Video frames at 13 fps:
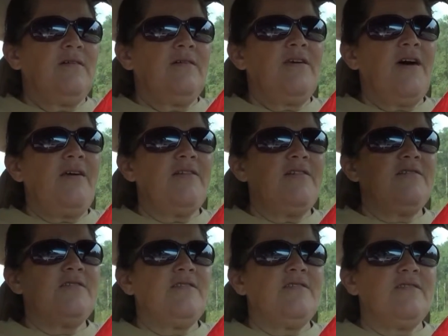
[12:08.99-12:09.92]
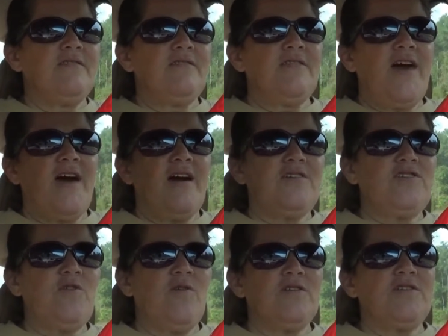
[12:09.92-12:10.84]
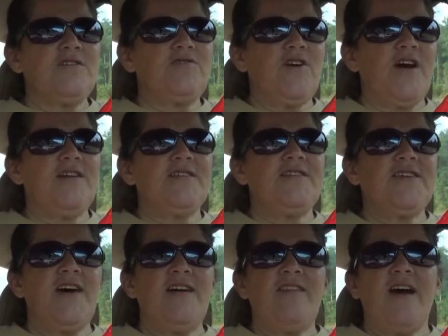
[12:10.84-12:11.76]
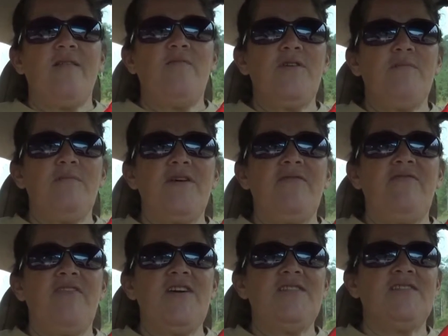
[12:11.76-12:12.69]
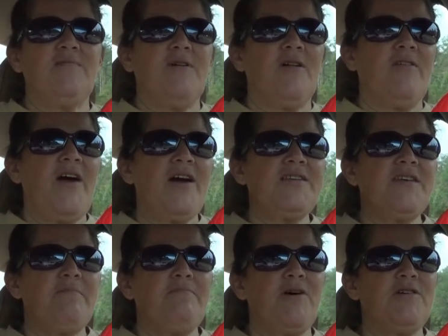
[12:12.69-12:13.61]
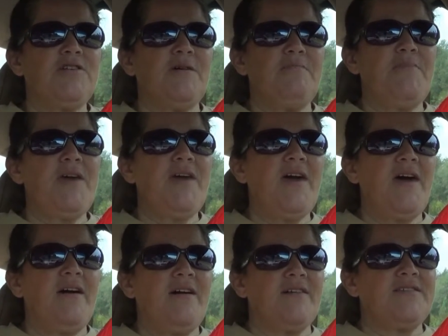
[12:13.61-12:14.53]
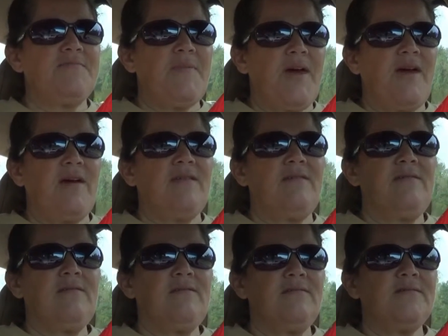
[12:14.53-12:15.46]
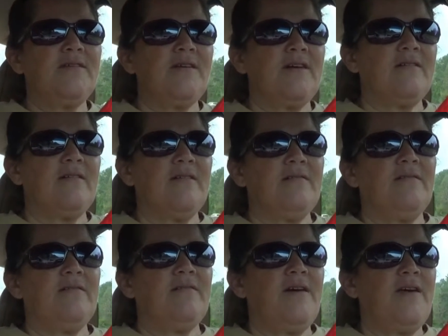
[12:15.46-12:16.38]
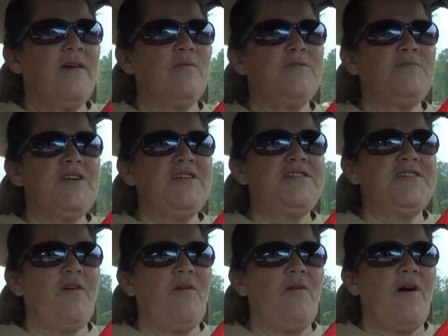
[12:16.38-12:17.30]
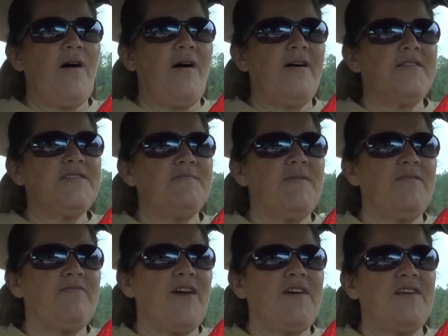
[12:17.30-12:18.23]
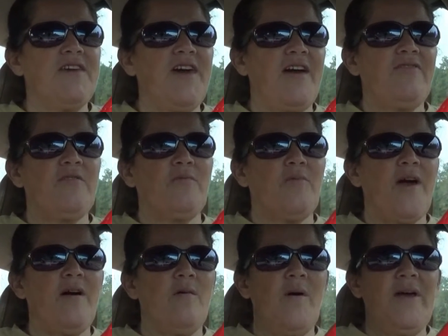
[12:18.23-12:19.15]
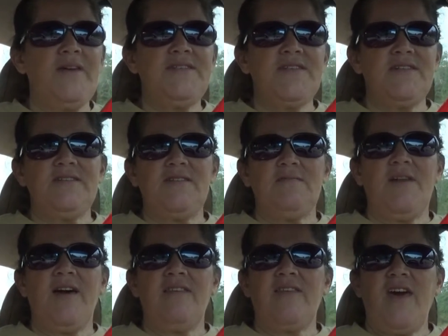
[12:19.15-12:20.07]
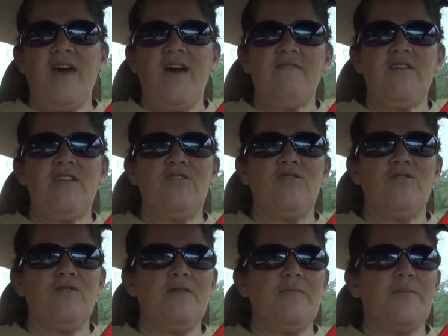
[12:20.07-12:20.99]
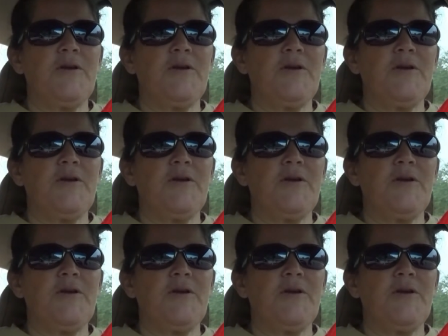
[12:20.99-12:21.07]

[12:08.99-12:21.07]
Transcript: Now Georgia's trying to say that wouldn't be feasible. That's a bunch of BS, man. And it would be so awesome if they could get the railway system like they have in Europe.